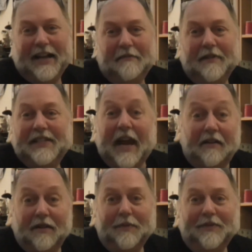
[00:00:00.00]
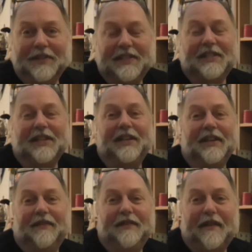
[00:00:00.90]
were terrible, because
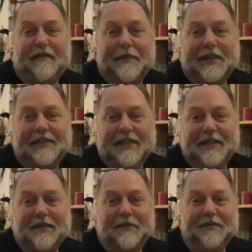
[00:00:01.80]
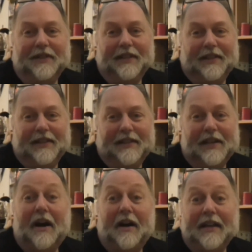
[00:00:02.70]
if you've ever been to City Hall,
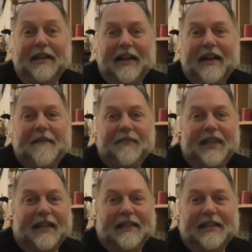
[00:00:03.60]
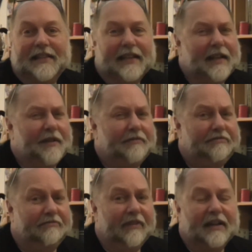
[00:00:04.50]
the Eye, then it's an
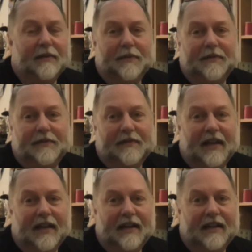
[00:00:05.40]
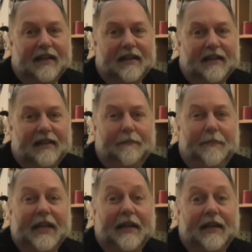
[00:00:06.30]
incredible
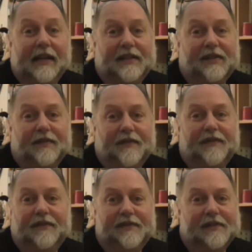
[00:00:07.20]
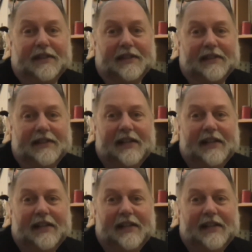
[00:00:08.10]
big sort of